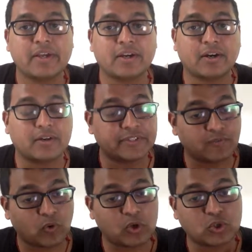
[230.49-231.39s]
Uh, they
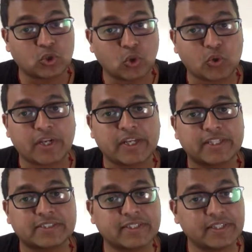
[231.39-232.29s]
want to
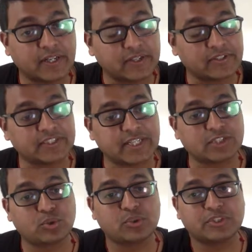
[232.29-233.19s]
tokenize the country's
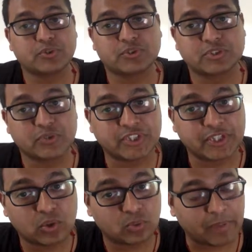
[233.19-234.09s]
natural resources, which
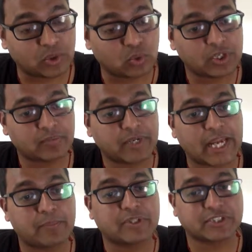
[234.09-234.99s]
include petroleum,
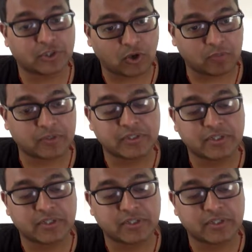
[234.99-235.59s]
diamonds, and copper.